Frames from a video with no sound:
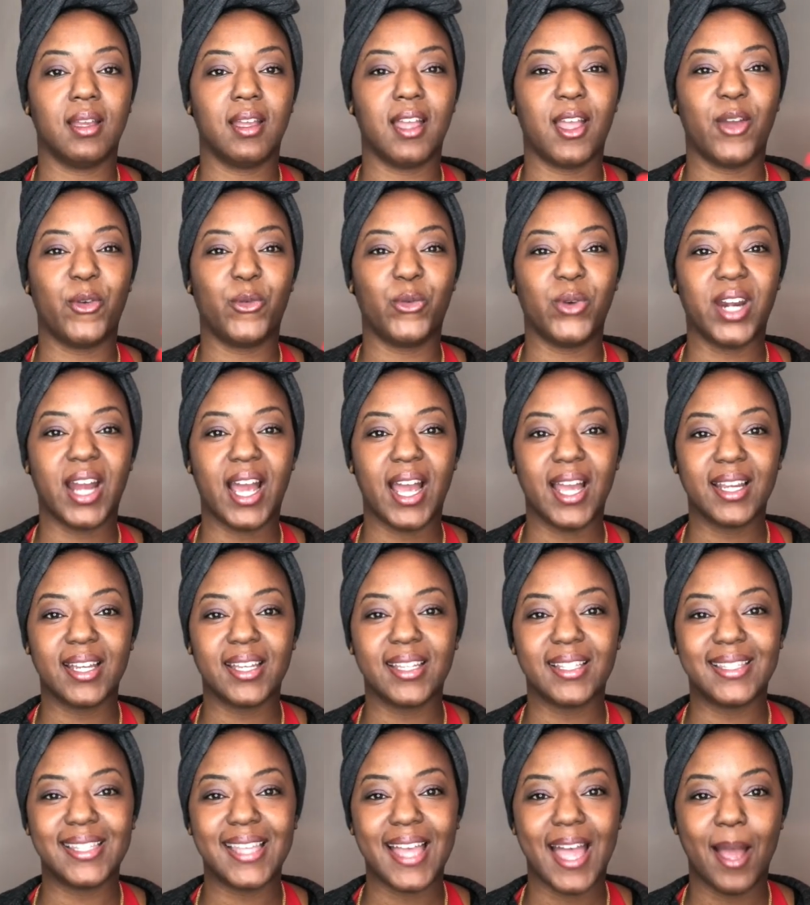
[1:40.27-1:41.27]
and when I
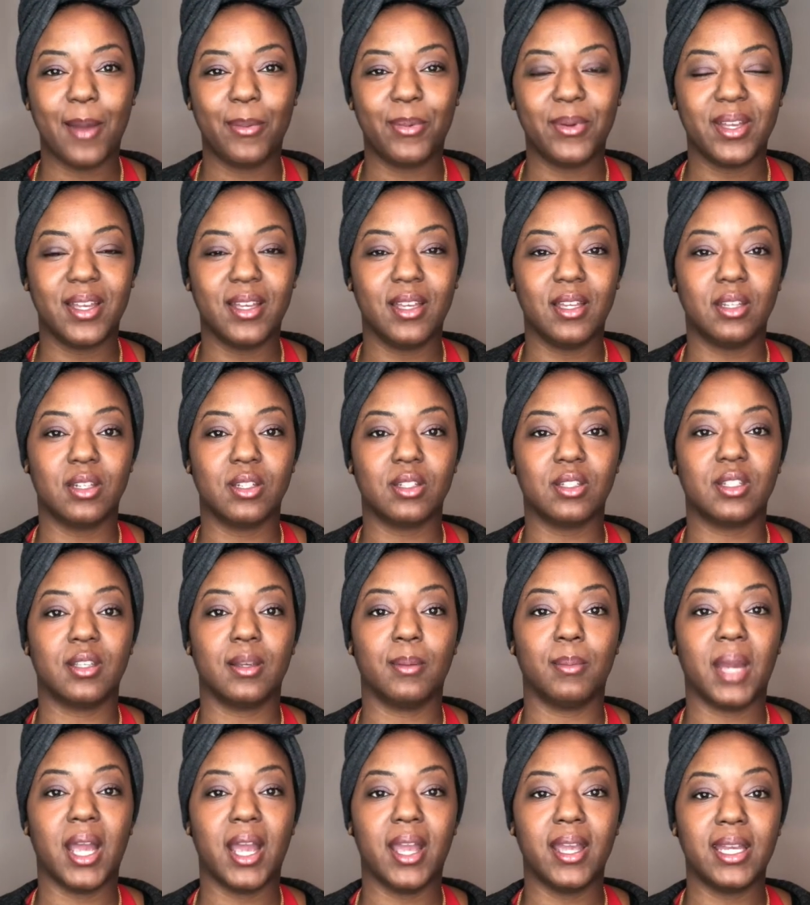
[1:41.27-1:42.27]
can tap into
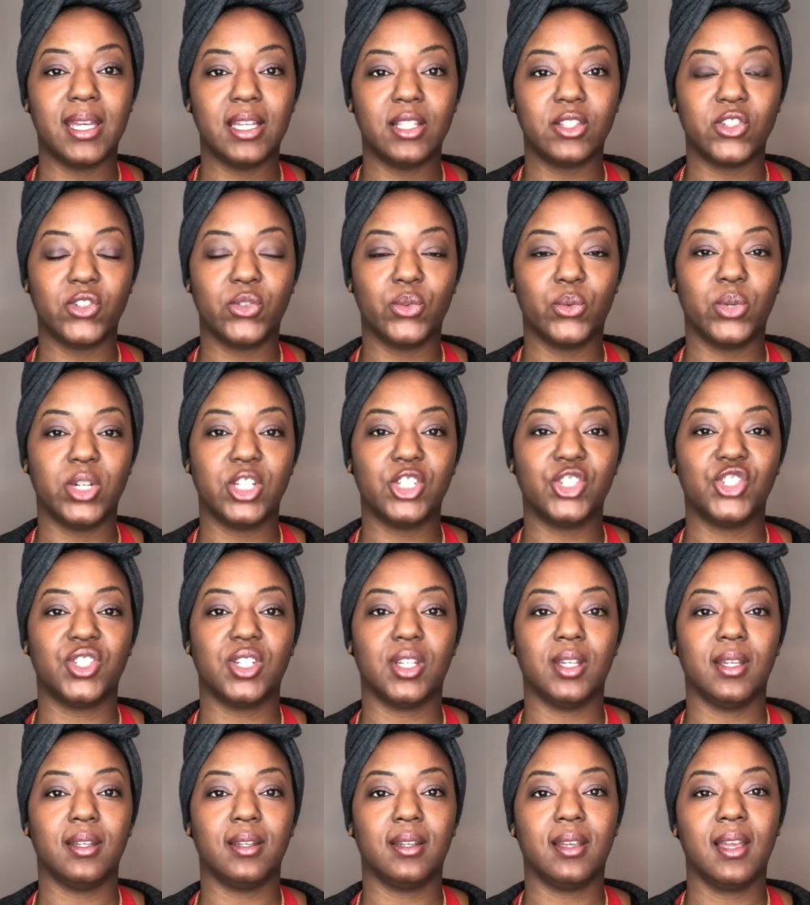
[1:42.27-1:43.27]
my
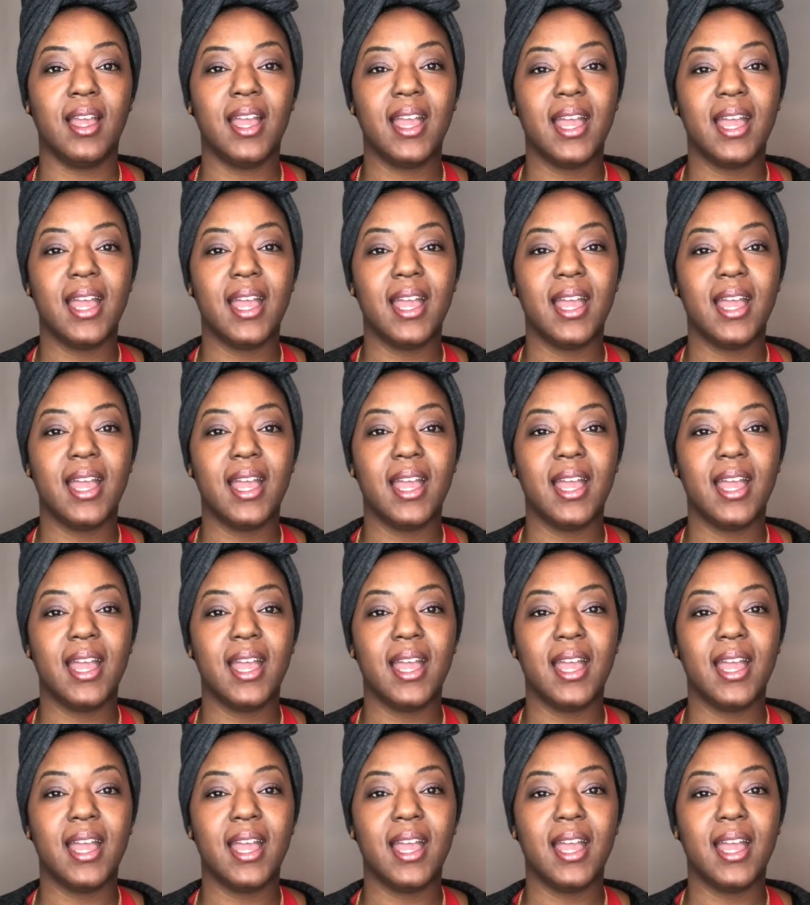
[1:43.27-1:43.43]
intuition